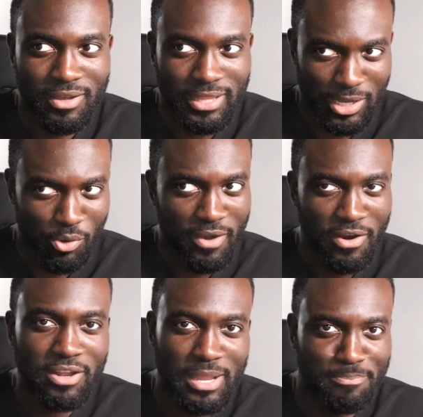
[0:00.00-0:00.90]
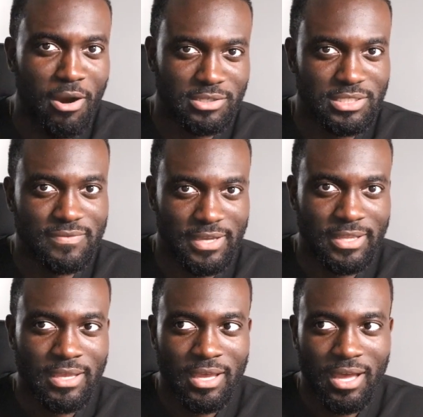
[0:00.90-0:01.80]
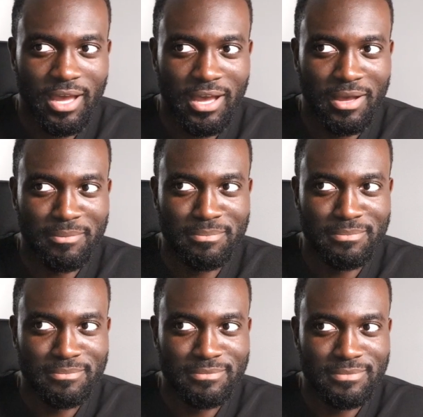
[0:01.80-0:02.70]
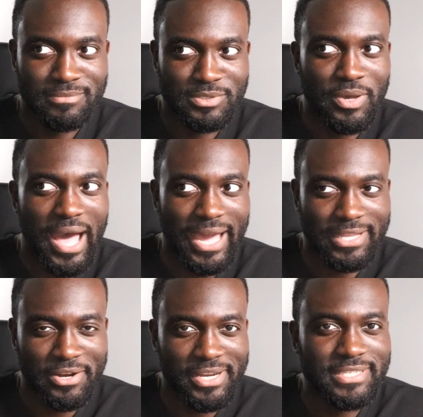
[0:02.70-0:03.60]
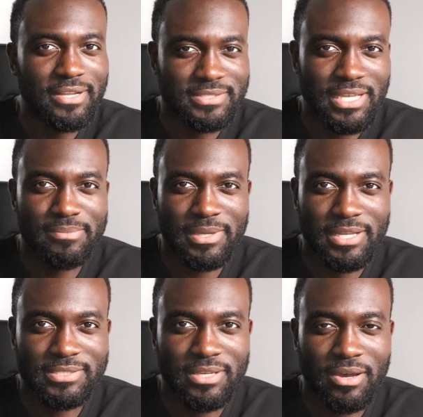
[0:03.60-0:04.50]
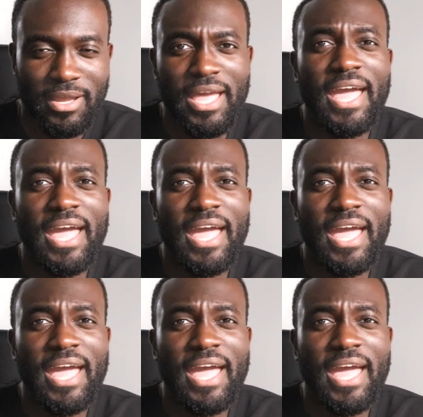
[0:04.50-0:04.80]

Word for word: Like, or I've heard like parts of it, so I can already tell this is gonna be a good song.